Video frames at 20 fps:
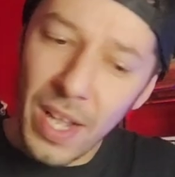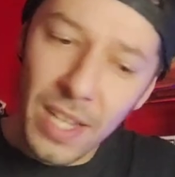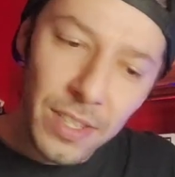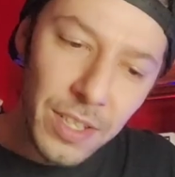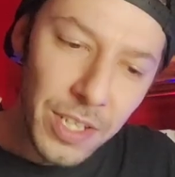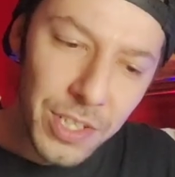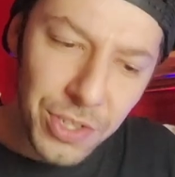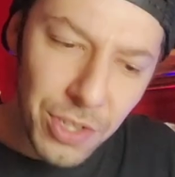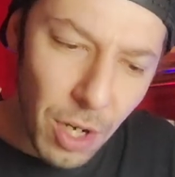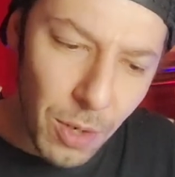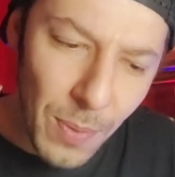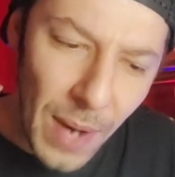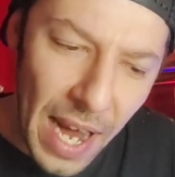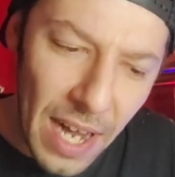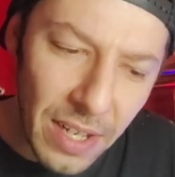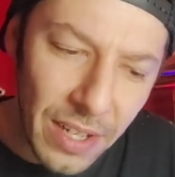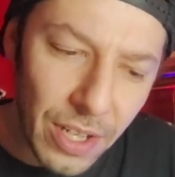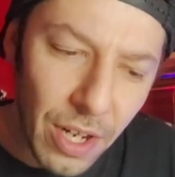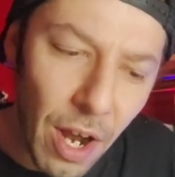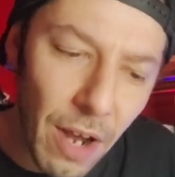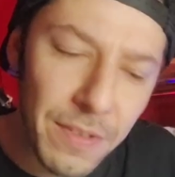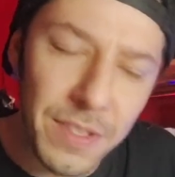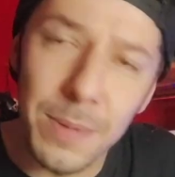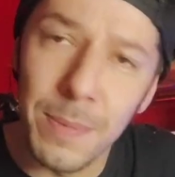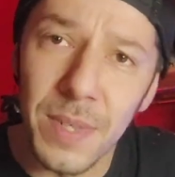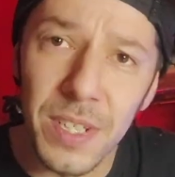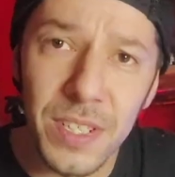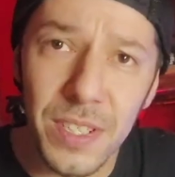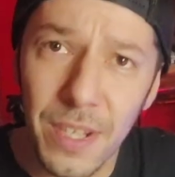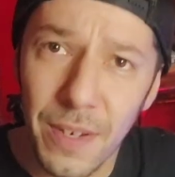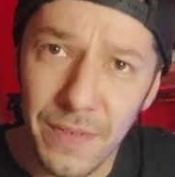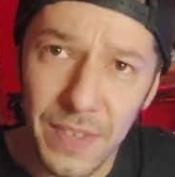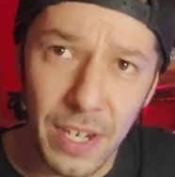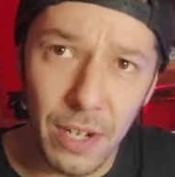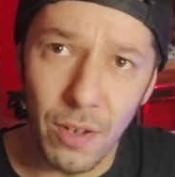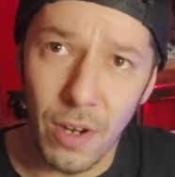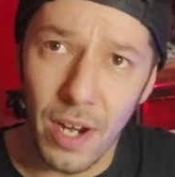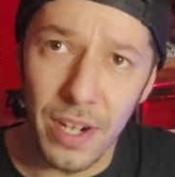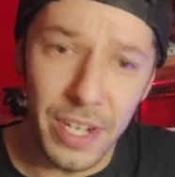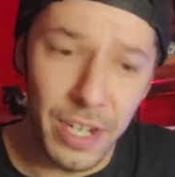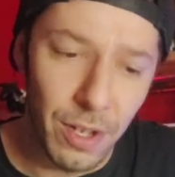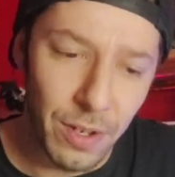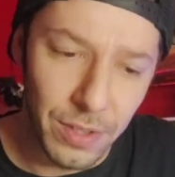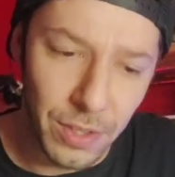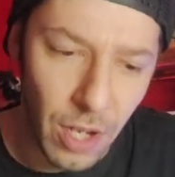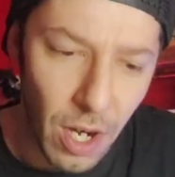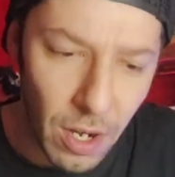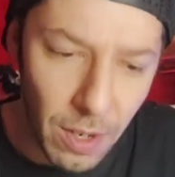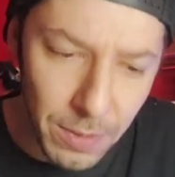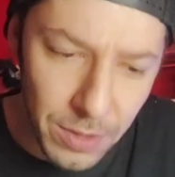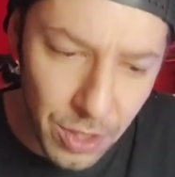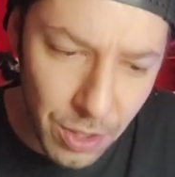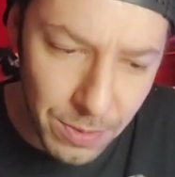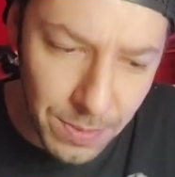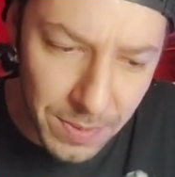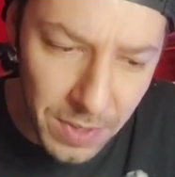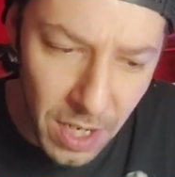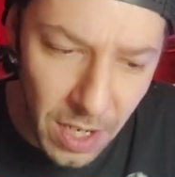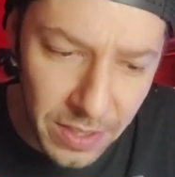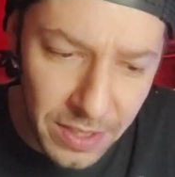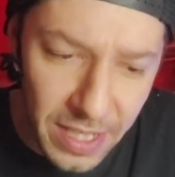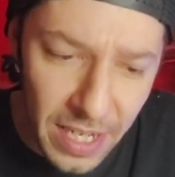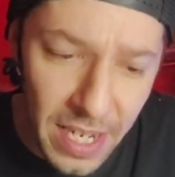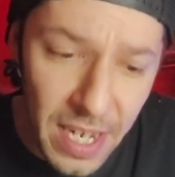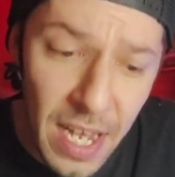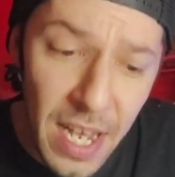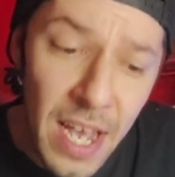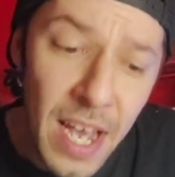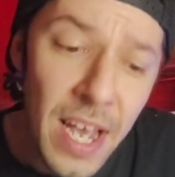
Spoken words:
Let's start rattling off some of the stuff that are on here in terms of content.